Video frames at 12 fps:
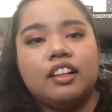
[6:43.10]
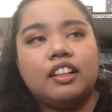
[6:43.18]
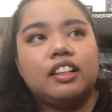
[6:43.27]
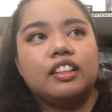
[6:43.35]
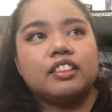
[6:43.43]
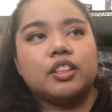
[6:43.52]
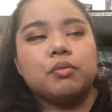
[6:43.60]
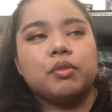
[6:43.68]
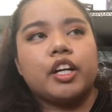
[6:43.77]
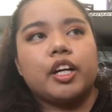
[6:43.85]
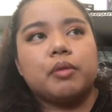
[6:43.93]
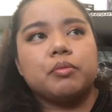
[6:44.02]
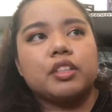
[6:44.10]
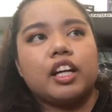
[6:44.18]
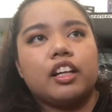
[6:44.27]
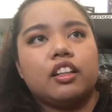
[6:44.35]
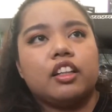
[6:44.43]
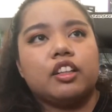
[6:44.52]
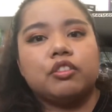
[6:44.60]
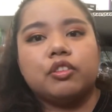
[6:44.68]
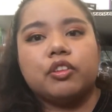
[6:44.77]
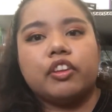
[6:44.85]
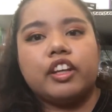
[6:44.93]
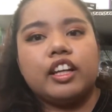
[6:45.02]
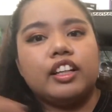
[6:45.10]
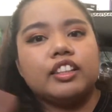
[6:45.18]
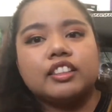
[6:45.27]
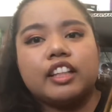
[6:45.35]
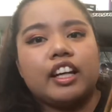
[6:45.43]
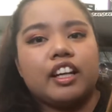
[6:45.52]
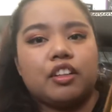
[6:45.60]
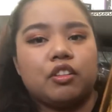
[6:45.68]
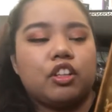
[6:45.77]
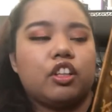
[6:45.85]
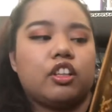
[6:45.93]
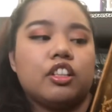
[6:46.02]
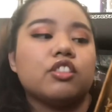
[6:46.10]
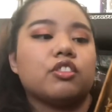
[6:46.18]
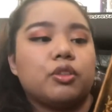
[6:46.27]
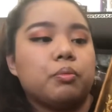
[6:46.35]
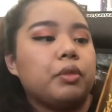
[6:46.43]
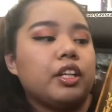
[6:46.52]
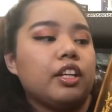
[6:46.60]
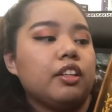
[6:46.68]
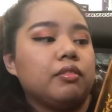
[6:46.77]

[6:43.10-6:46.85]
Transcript: Sometimes I like cruel things, and this could be it.